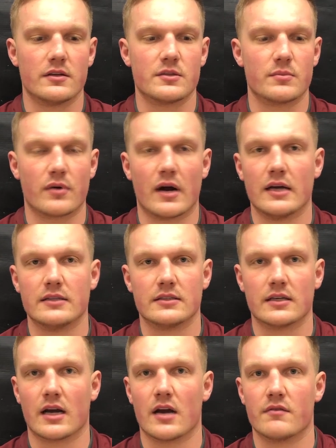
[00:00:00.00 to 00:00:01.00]
surprised
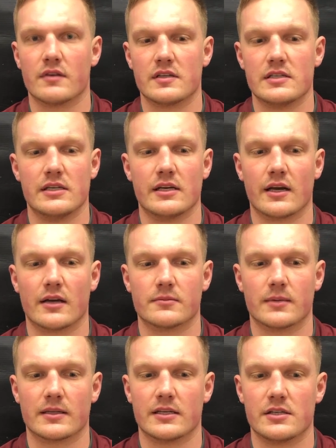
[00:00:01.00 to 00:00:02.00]
and kind of exceeding
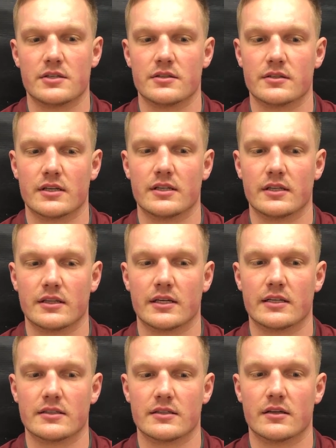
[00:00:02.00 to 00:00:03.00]
expectations, I think
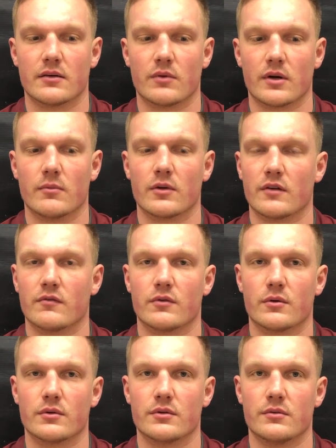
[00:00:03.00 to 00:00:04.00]
that's what I'm looking
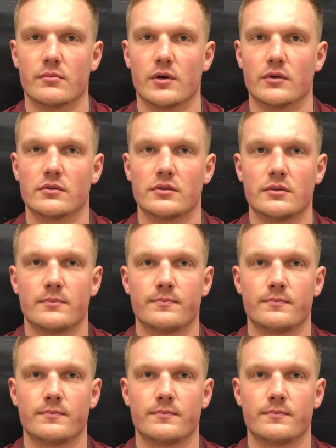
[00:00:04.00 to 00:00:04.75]
forward to the most.